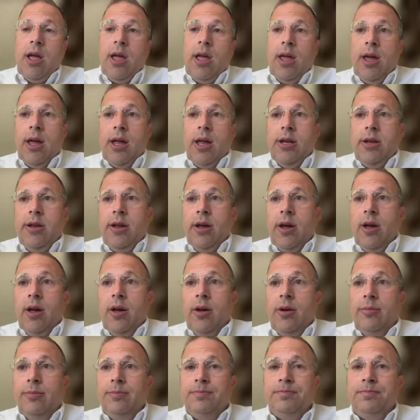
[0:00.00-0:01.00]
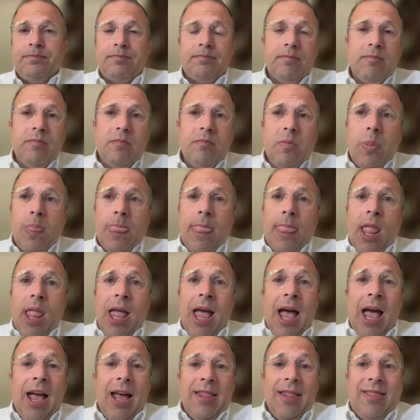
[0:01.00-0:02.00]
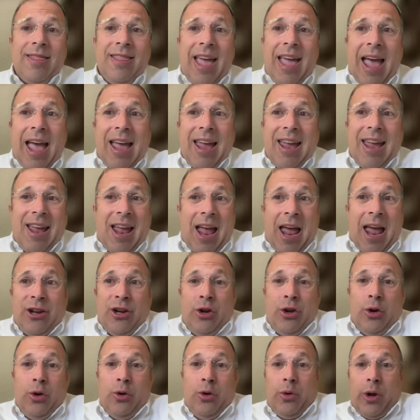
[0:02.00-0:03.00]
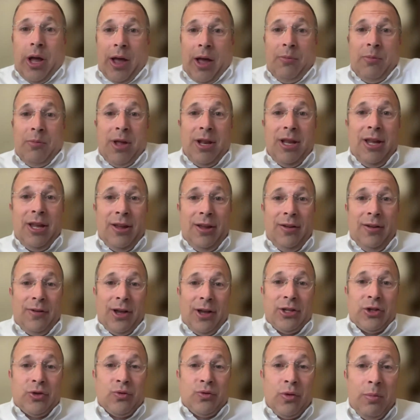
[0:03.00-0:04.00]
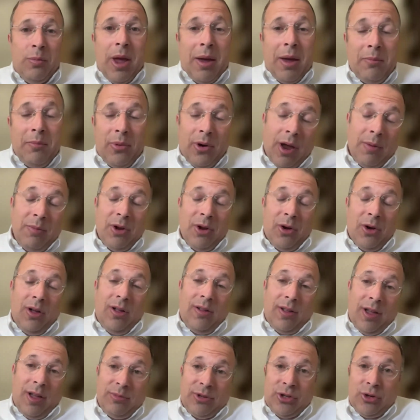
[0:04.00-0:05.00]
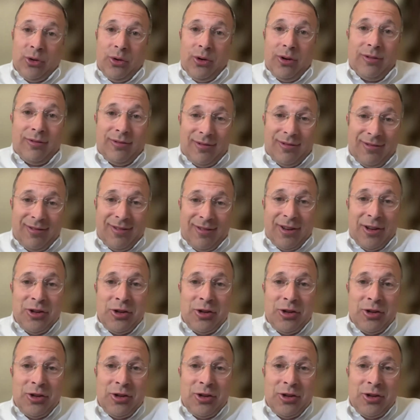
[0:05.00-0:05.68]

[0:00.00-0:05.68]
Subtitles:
And that I don't know how many of us remember. I mean, all I'm sure